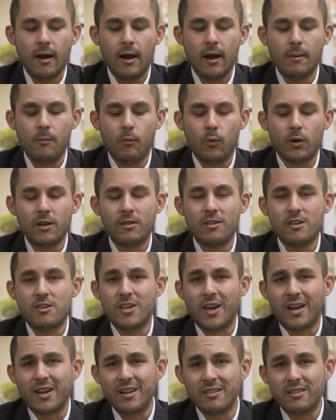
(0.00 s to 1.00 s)
One of the
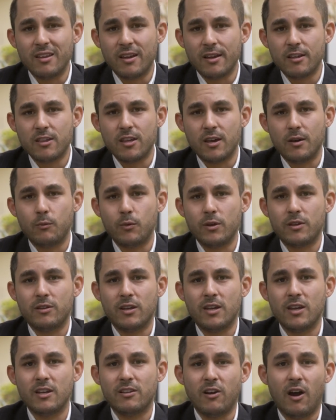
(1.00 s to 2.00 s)
second things that
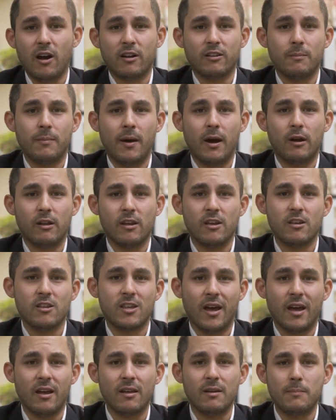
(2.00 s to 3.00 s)
he talked about is
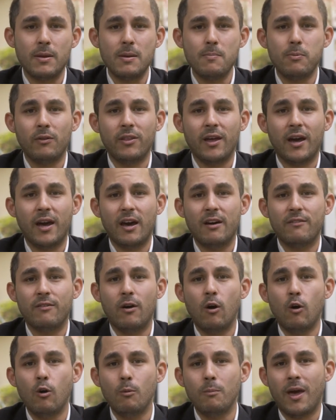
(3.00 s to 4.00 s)
that people that have
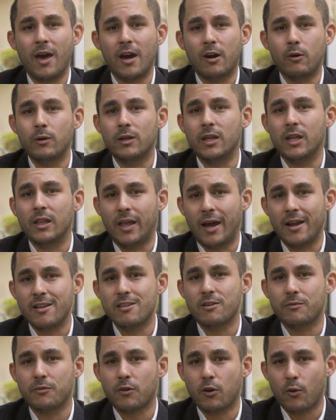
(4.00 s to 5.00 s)
home equity
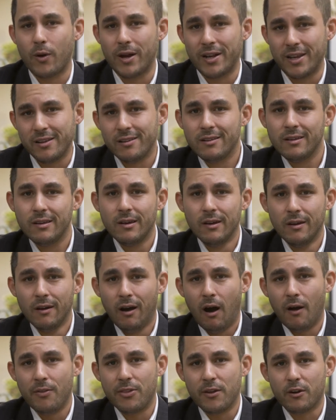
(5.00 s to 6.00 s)
lines of credit
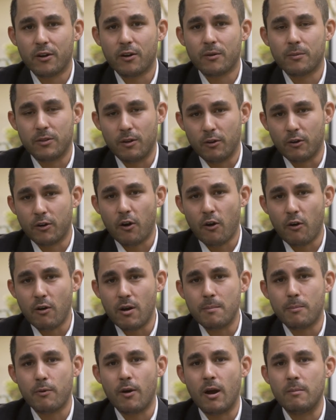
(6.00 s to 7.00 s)
on their
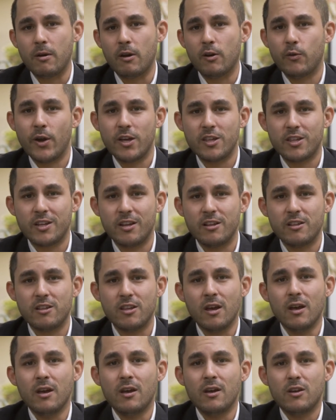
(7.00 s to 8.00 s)
current primary residence
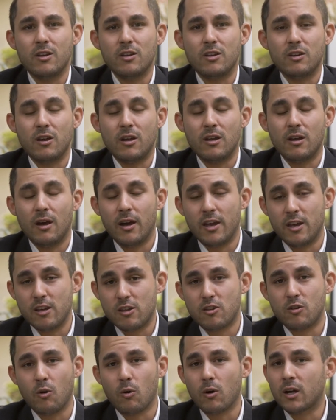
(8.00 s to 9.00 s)

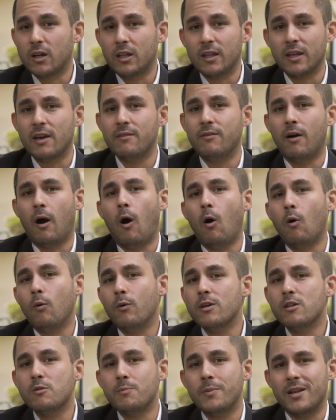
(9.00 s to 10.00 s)
historically have
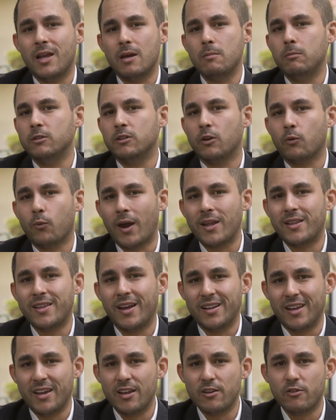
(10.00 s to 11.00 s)
always been able to write
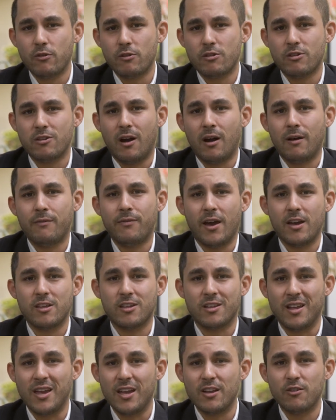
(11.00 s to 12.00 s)
that interest off as
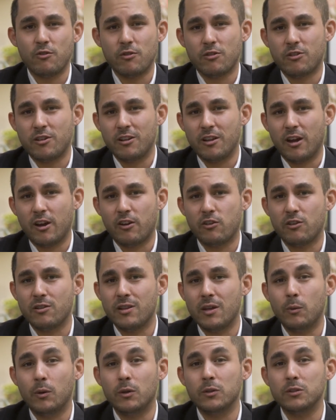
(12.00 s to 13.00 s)
an interest deduction.
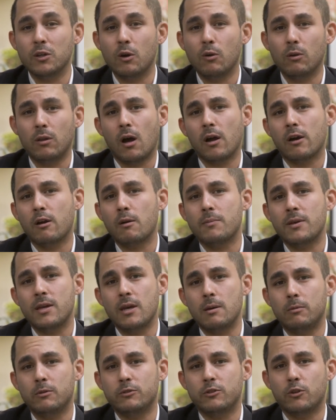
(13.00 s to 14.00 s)
They will no longer be
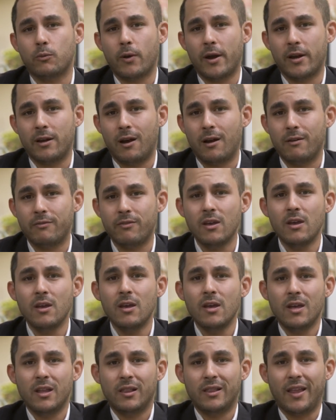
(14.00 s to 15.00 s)
able to write off
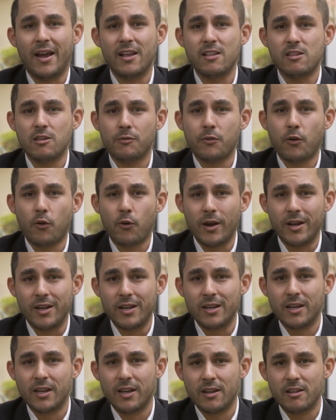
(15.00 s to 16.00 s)
lines of
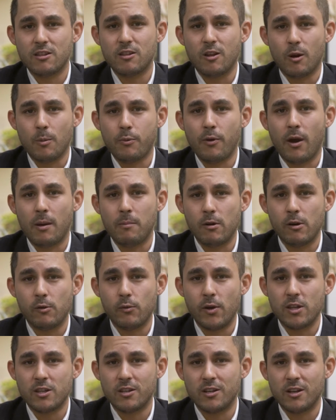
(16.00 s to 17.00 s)
credit against their primary
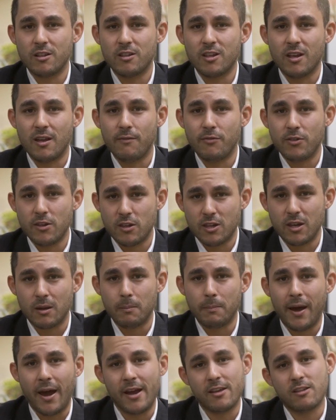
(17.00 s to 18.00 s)
residence if this thing
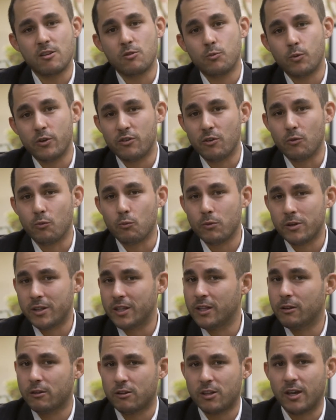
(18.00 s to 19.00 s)
passes, which it
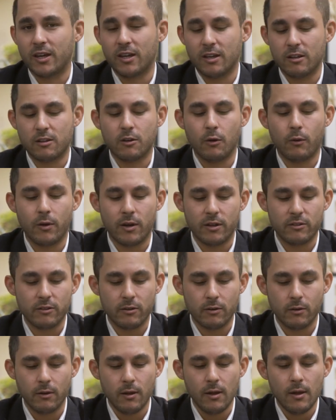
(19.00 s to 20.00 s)
really looks like it's going
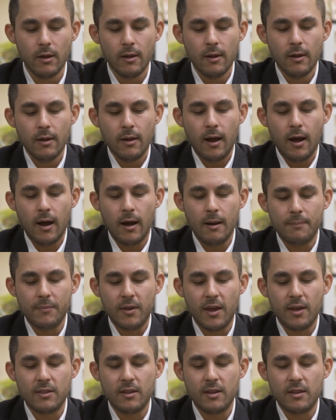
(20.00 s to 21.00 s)
to.
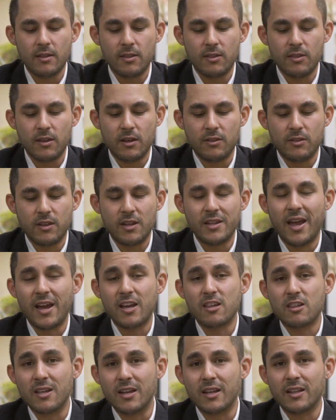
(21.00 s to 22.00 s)
And then the
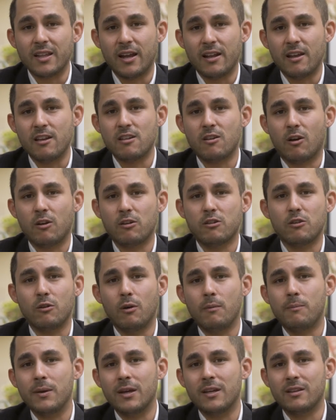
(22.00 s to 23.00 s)
next thing that is also
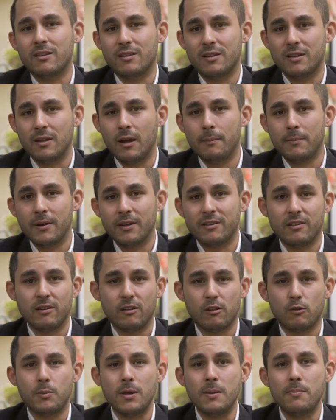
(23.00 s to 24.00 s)
a big
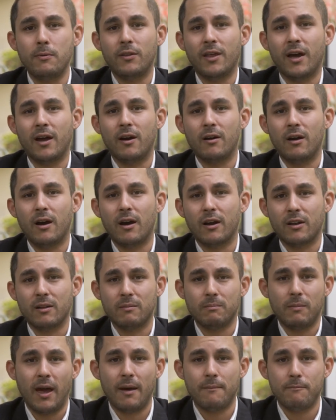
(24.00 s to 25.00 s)
deal is people that
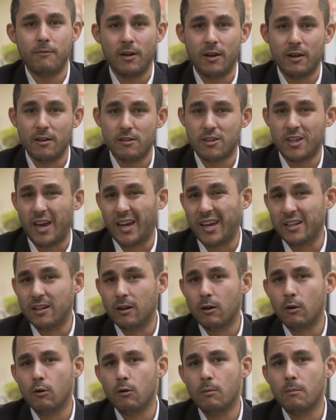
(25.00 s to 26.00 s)
have a second
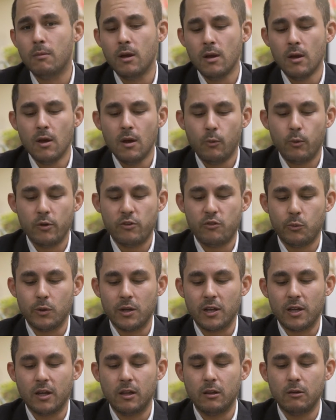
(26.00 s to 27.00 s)
home, which
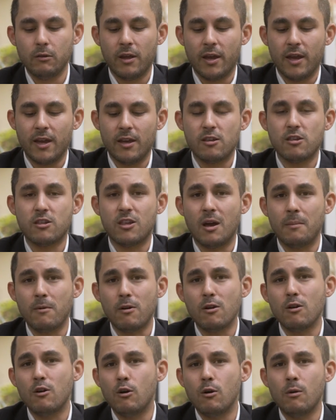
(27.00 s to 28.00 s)
would include a
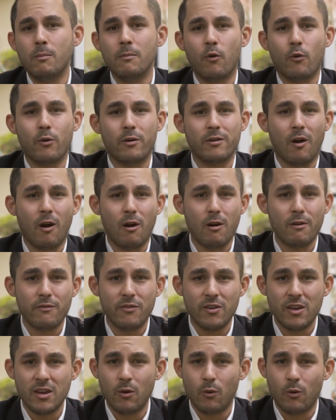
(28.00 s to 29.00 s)
summer home or an
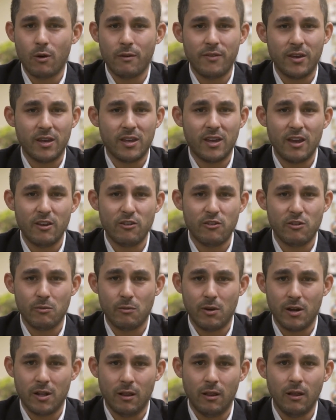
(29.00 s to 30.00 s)
RV or a vacation
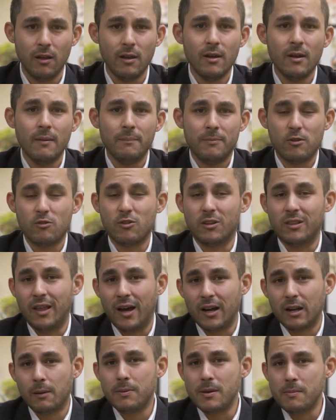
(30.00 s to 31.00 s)
rental. There's a
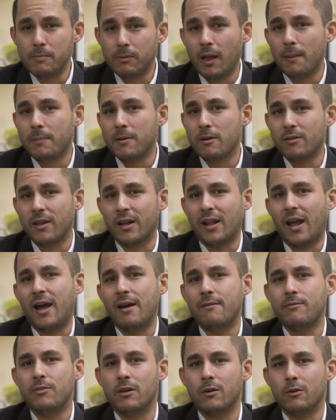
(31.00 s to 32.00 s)
lot of people up here that
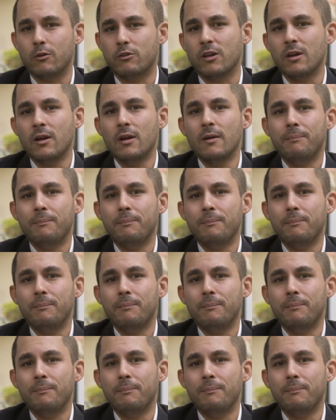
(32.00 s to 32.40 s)
have those.